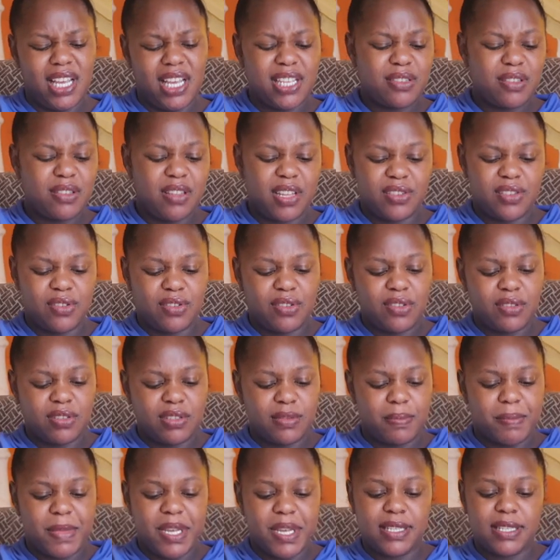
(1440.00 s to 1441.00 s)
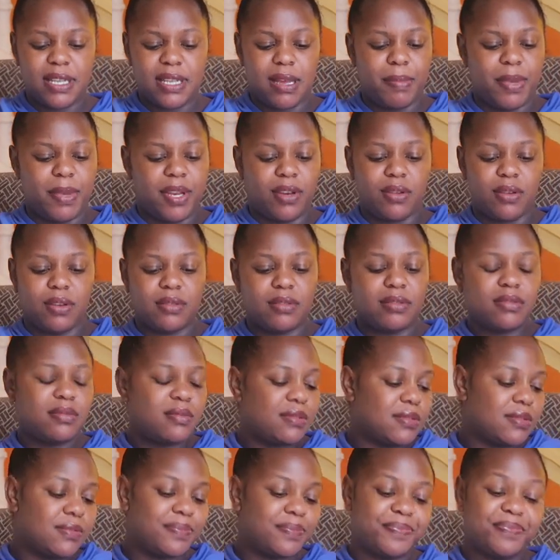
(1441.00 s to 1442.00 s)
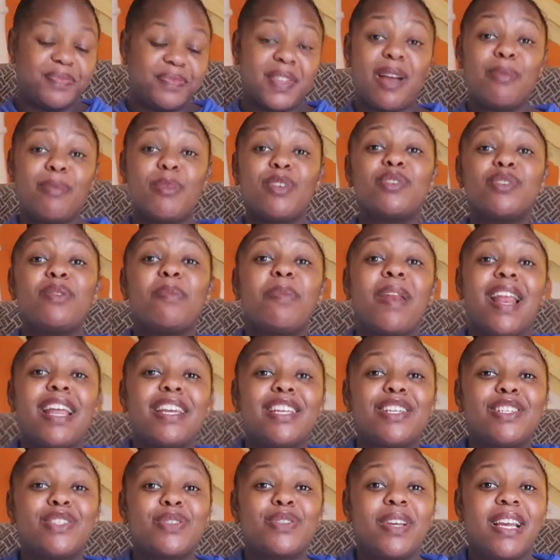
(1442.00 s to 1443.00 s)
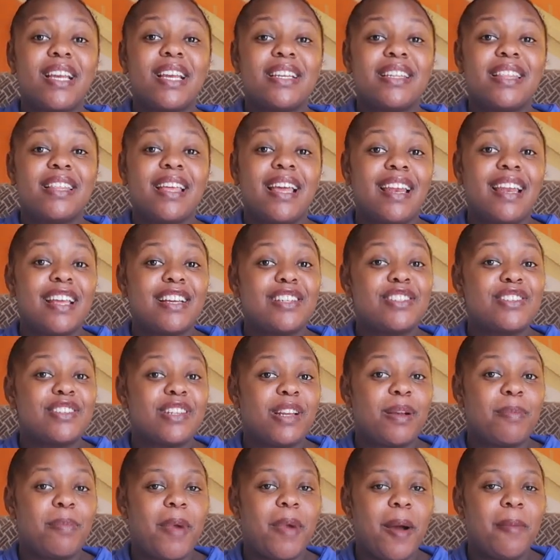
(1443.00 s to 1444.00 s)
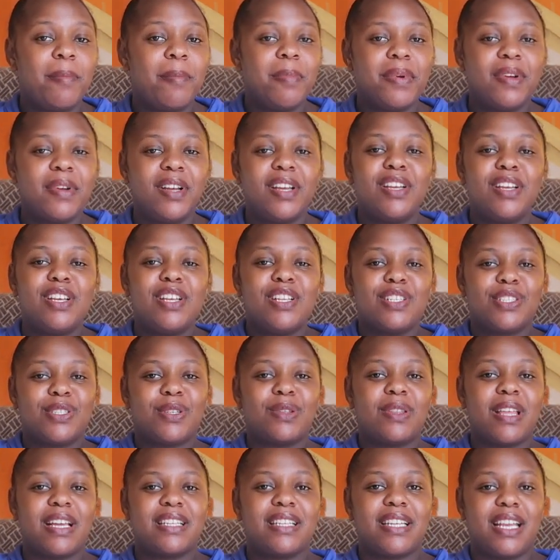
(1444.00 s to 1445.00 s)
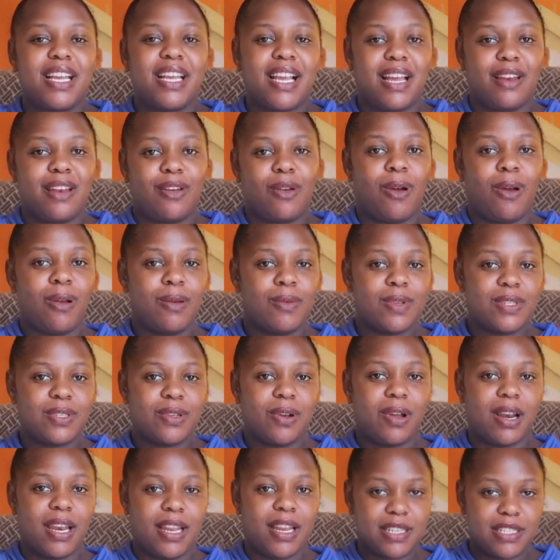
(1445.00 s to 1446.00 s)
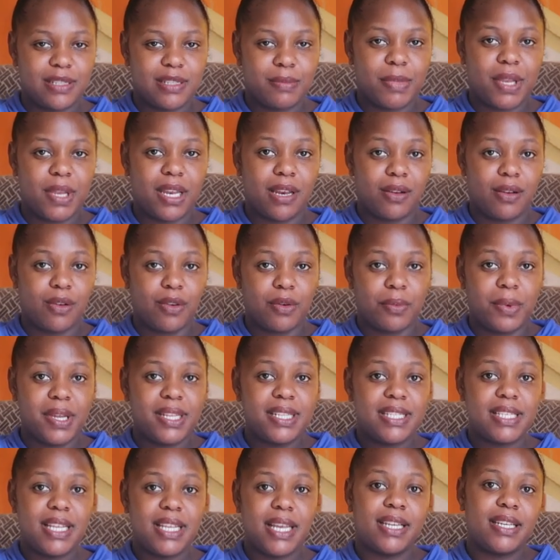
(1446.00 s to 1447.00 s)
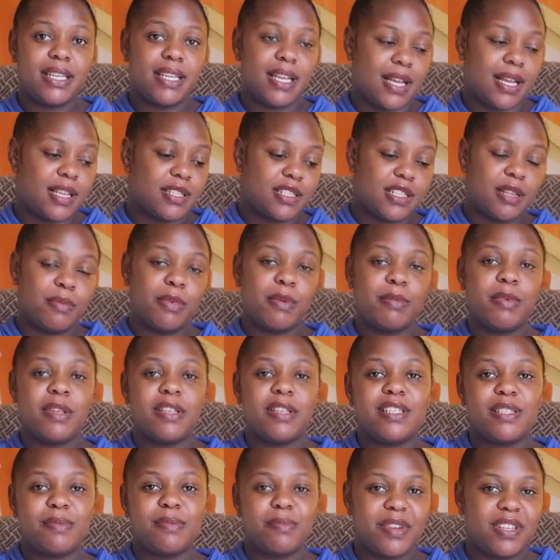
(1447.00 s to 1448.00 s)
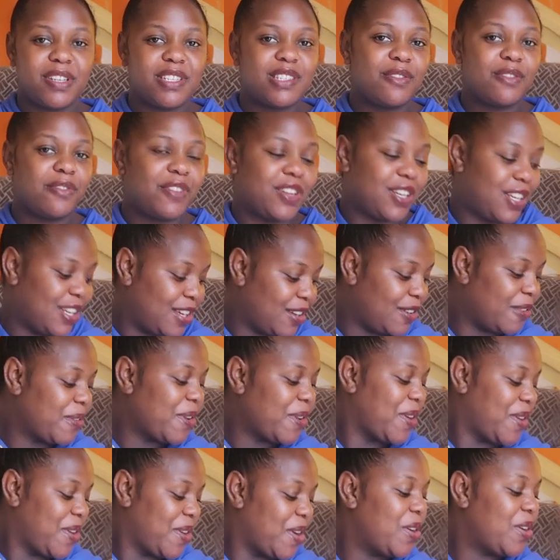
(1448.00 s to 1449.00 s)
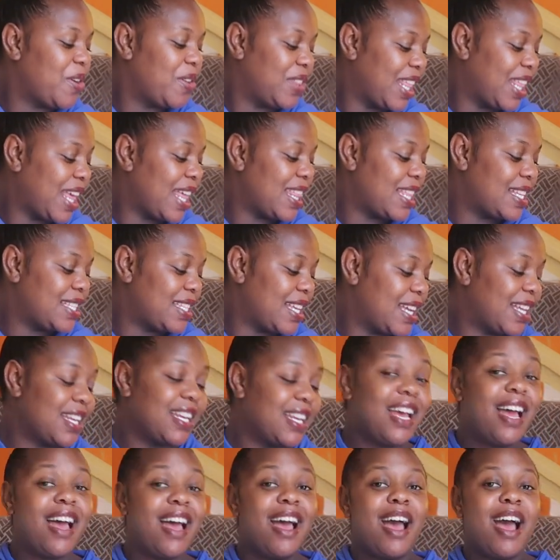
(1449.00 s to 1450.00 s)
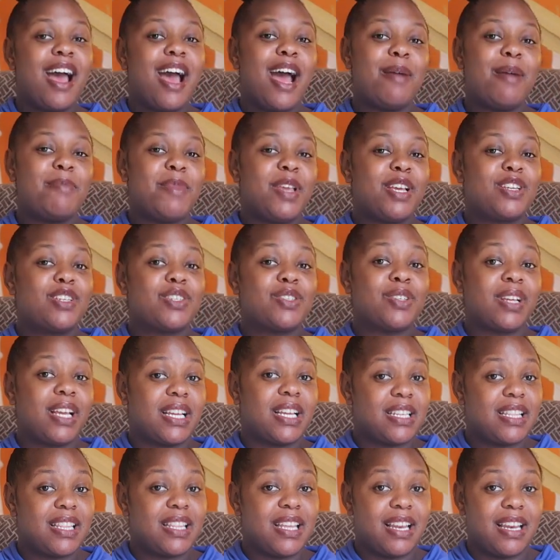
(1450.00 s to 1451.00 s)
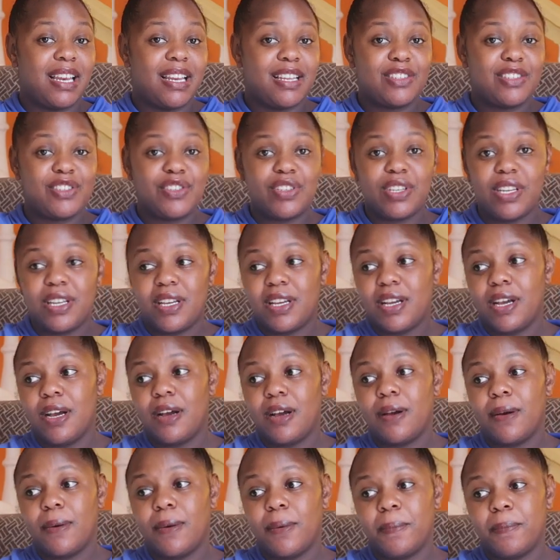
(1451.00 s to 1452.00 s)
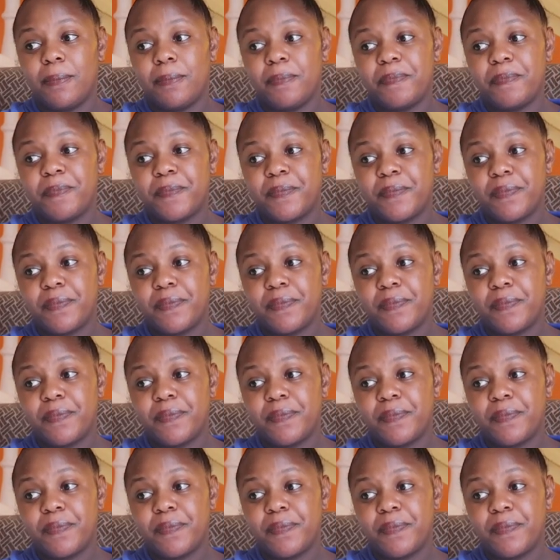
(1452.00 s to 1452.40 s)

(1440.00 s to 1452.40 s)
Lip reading: Yeah, so that you don't mess up and all. I'm also planning to get the electric pump so that I can always collect milk on one side as the baby is breastfeeding on the other side. I'm yet to get the electric pump,